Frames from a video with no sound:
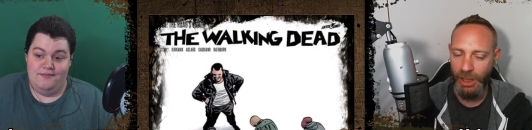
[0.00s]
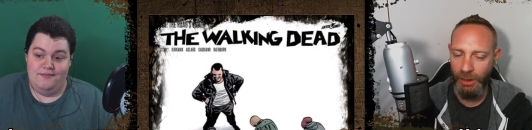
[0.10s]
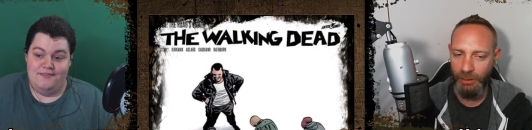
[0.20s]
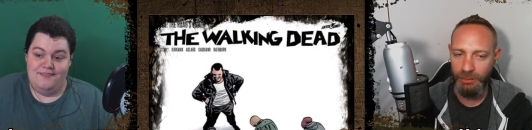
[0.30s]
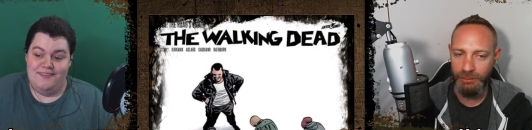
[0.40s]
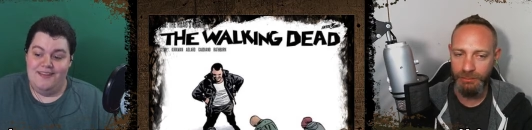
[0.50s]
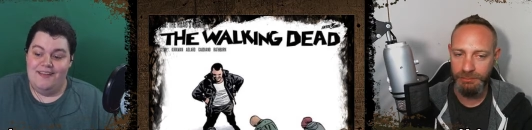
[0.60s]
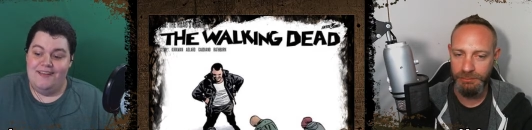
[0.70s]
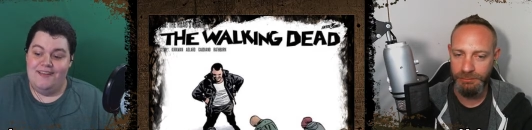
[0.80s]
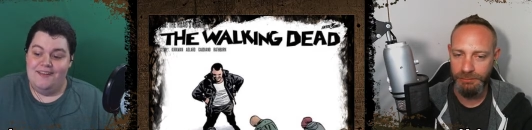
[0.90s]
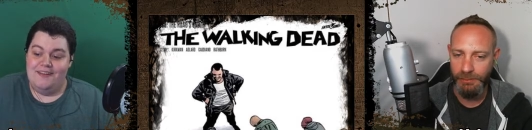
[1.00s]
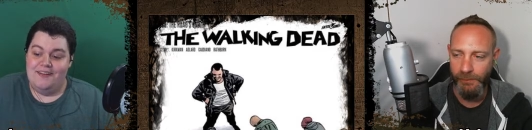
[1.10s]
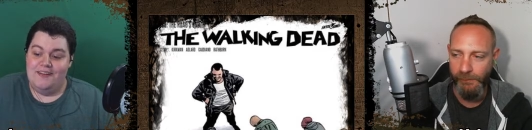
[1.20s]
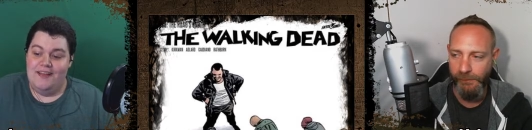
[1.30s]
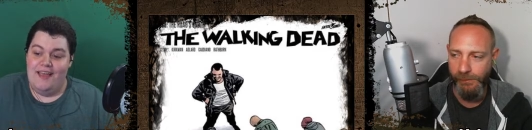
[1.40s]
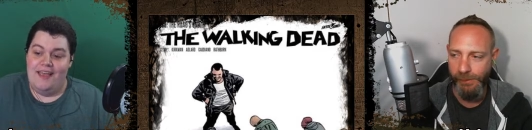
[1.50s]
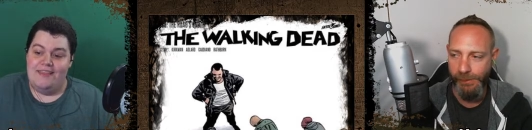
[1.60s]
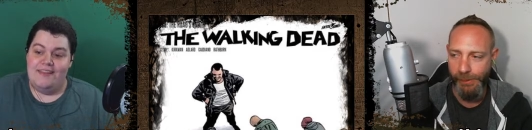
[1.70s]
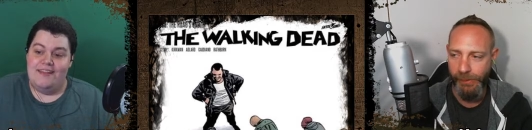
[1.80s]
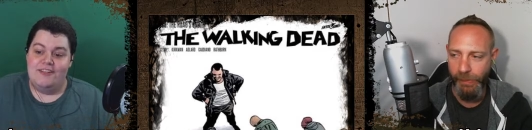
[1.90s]
Speaker 1: Oh. And
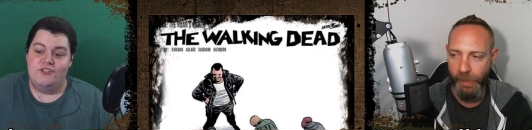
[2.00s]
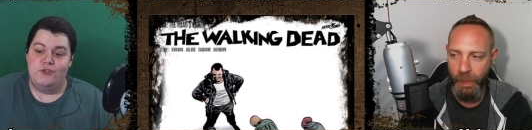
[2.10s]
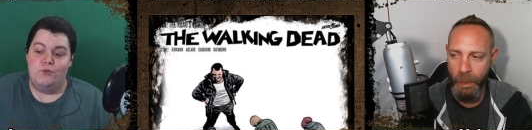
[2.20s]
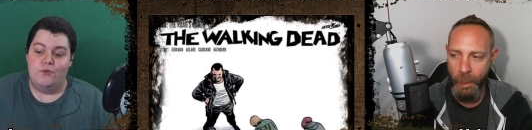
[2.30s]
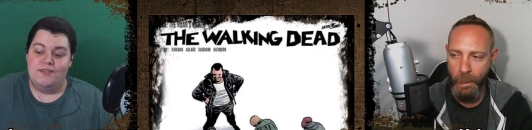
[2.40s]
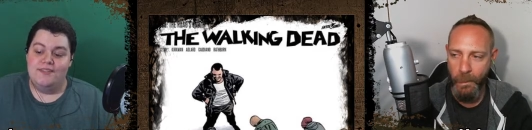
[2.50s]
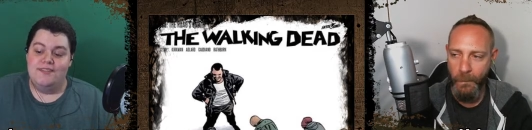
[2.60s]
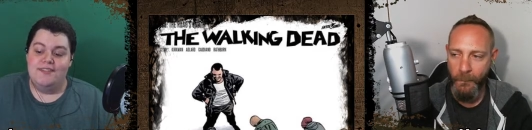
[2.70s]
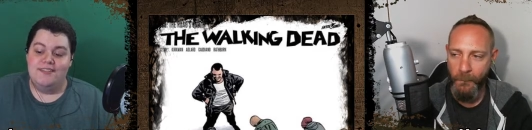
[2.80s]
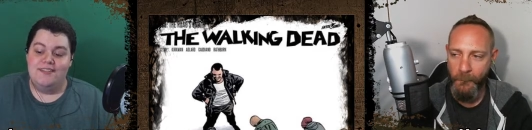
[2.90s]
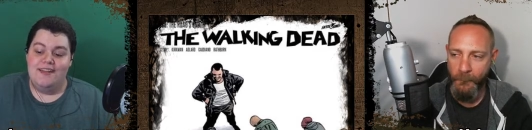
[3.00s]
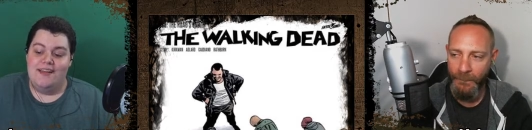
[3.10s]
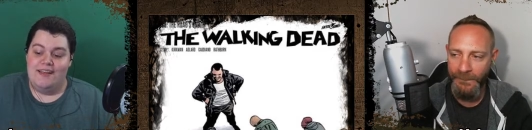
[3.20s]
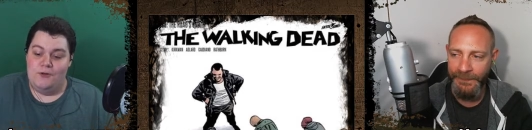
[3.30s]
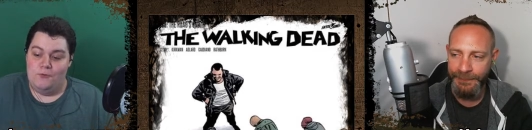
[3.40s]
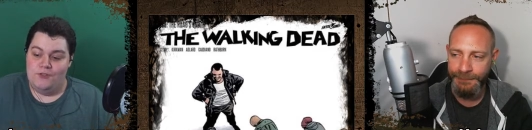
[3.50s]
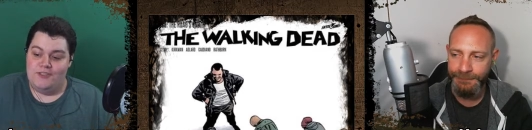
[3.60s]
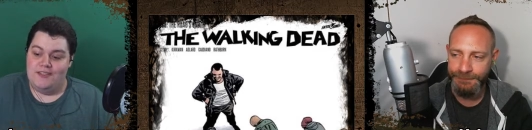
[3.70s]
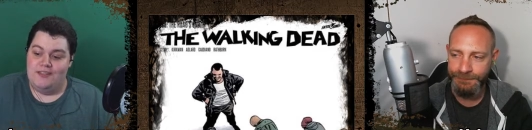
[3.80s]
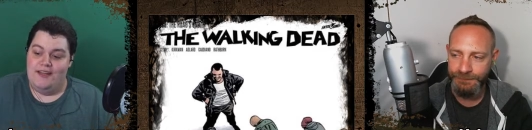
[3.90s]
then issue 169, which is
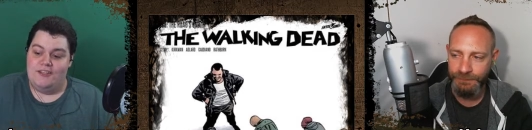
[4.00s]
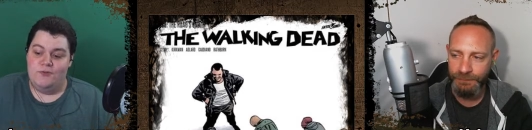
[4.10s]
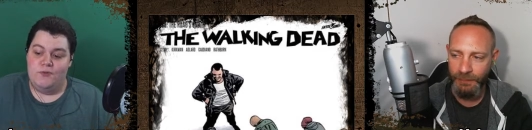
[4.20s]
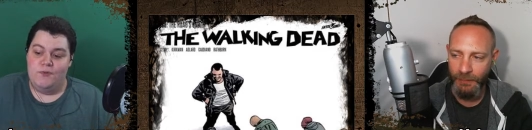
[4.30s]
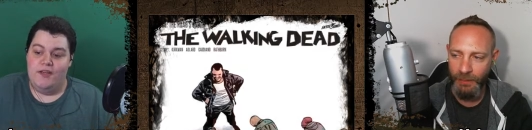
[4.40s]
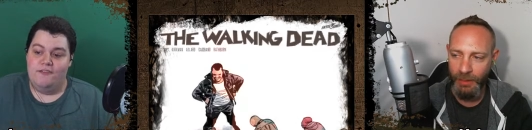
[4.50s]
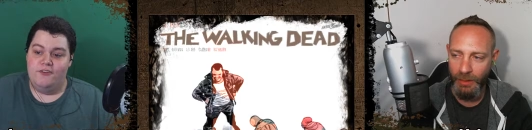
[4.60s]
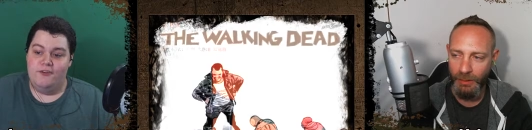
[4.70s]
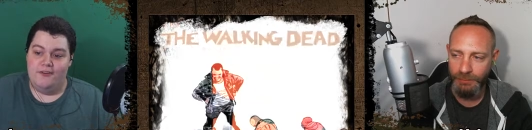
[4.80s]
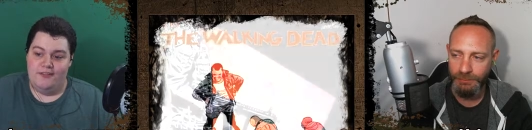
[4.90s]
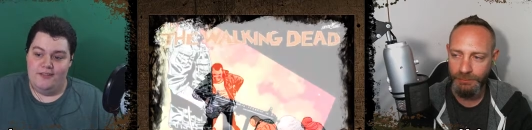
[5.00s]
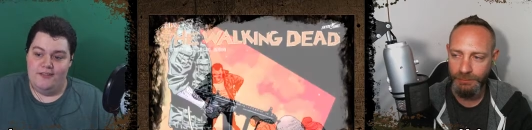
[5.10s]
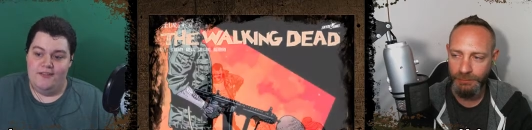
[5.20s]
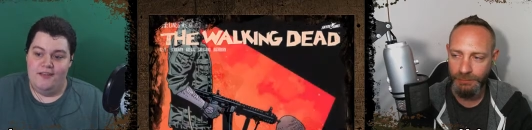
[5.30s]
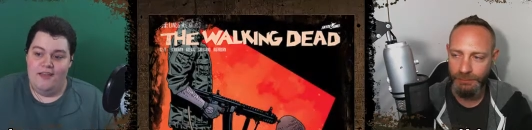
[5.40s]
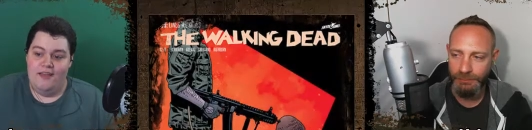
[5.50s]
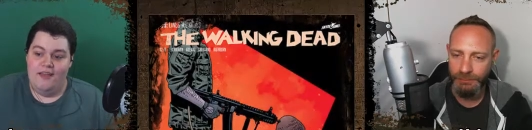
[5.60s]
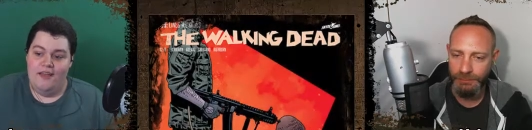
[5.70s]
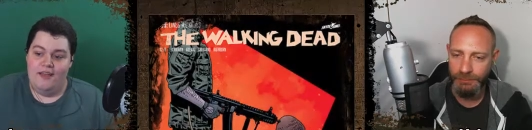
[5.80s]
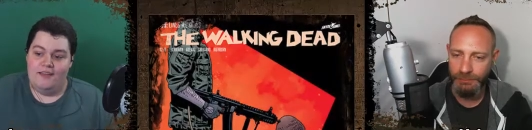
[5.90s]
the last one we have currently,
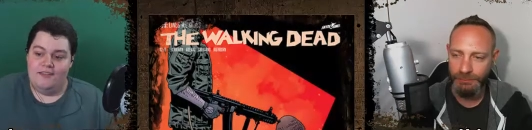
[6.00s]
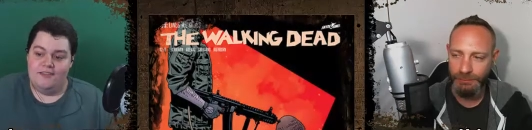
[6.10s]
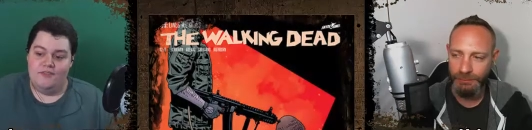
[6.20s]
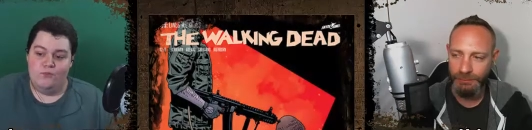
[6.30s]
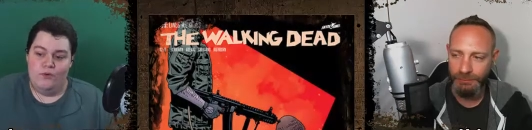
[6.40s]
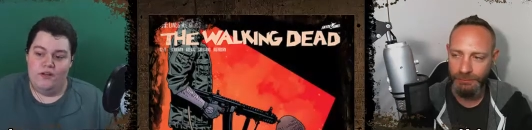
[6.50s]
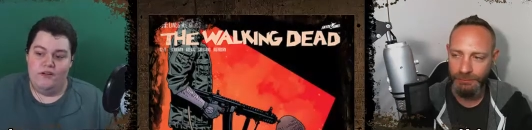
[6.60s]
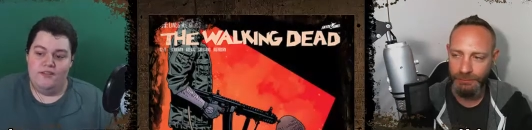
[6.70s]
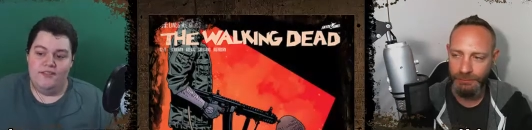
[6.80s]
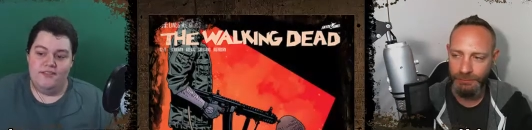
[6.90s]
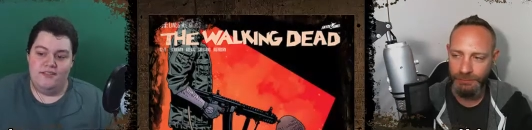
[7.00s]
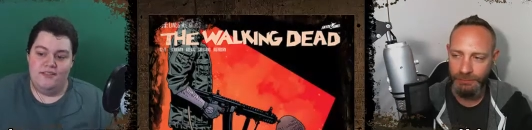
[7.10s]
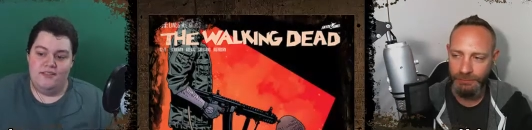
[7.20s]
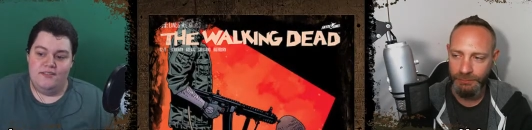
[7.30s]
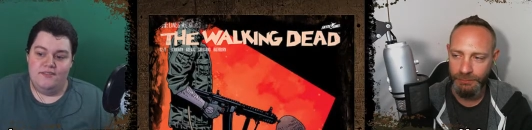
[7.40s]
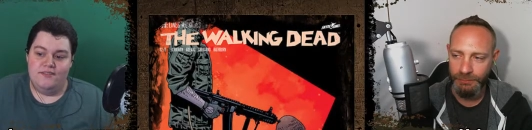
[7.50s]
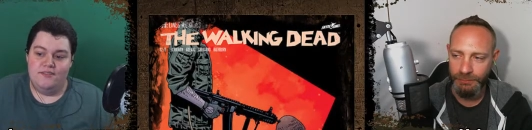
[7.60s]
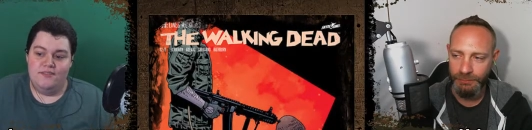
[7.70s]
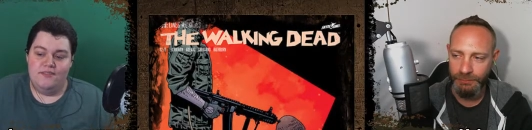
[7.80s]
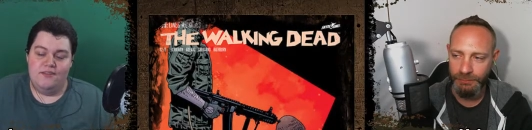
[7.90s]
is Rick on his knees
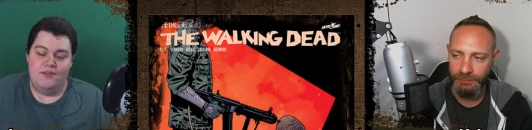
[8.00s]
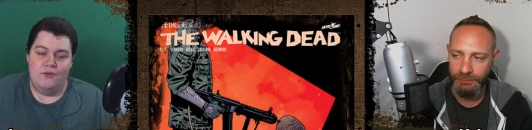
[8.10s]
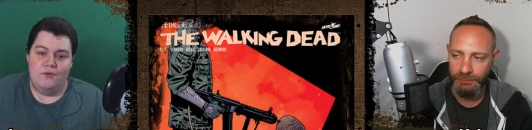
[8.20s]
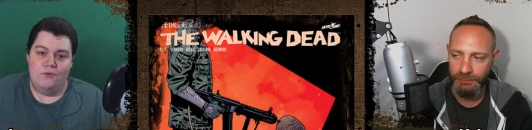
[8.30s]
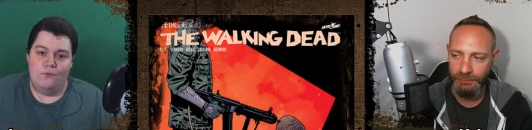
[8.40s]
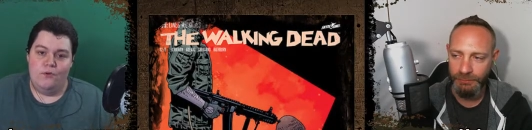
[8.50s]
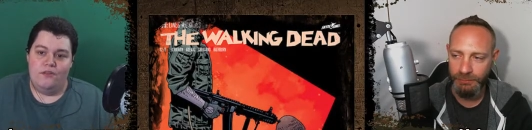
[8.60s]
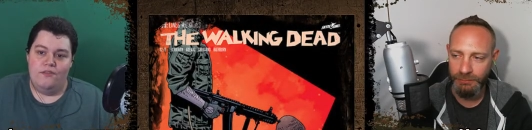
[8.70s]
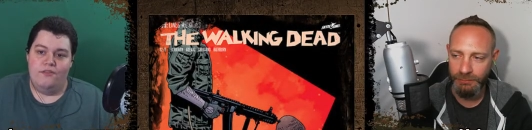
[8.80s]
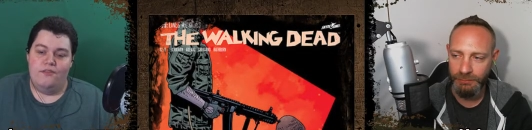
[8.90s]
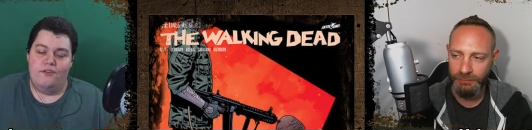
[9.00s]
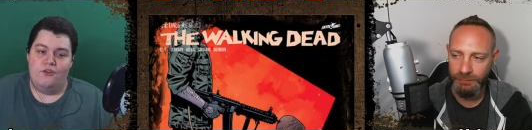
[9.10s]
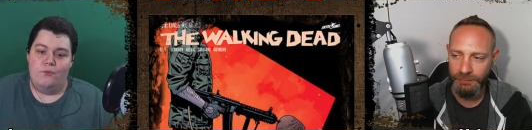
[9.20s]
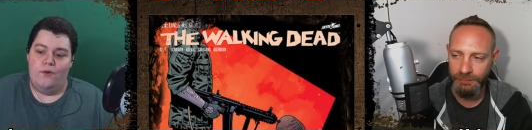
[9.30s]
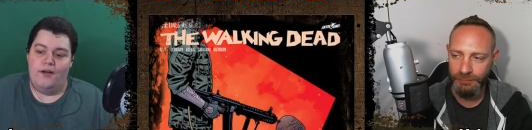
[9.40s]
with Dwight